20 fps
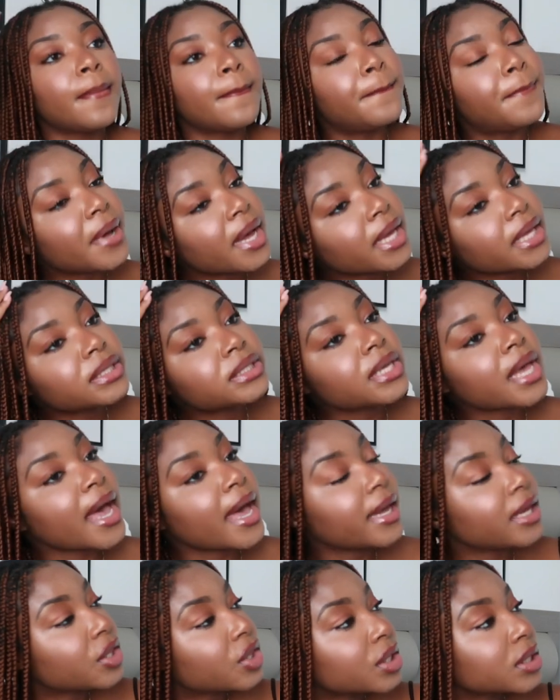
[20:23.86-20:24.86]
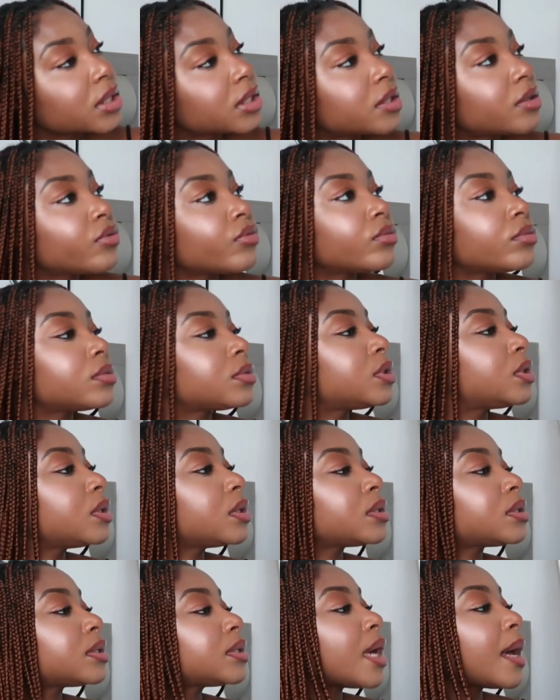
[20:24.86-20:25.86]
But I just,
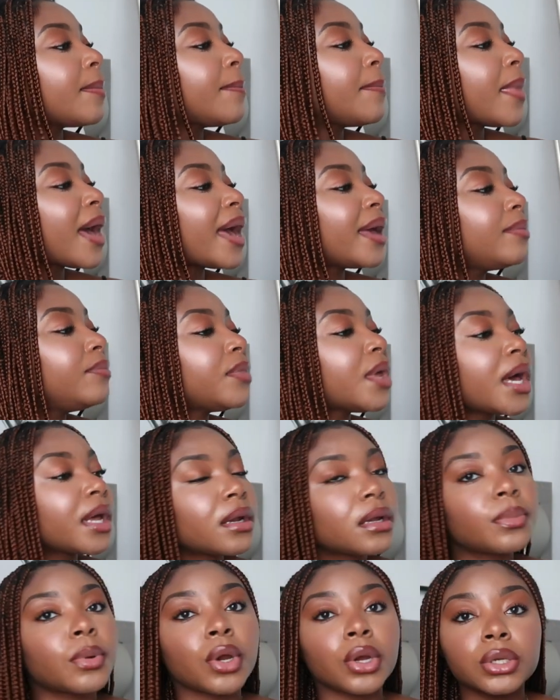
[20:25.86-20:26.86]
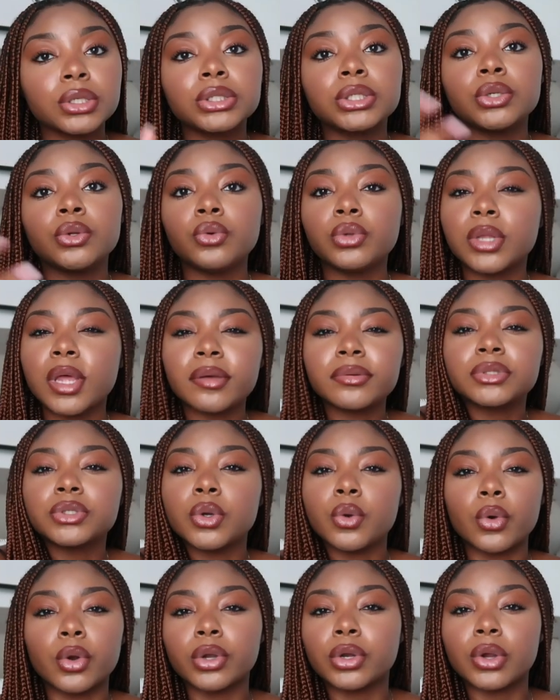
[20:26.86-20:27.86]
just I'm, I'm not a person who loves
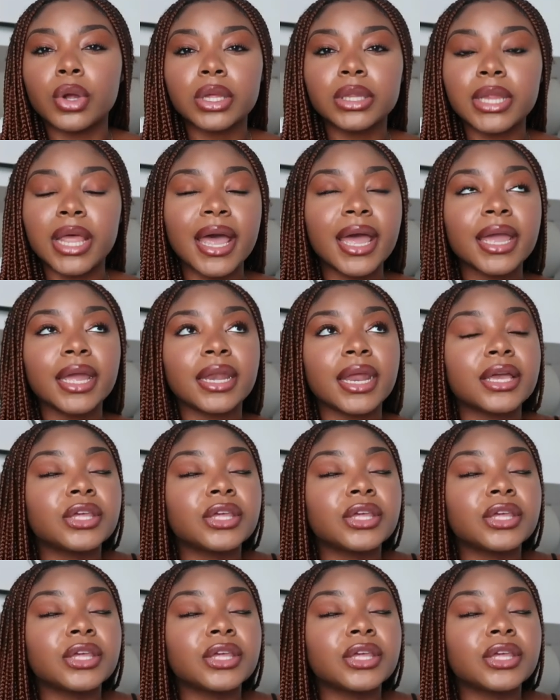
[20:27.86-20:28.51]
to order online.